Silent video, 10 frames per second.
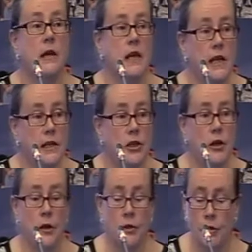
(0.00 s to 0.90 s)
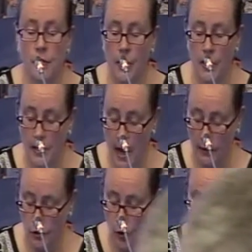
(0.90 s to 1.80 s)
easier to learn
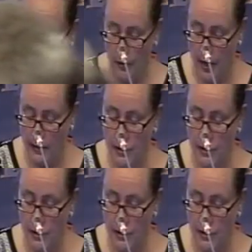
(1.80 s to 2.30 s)
how to operate.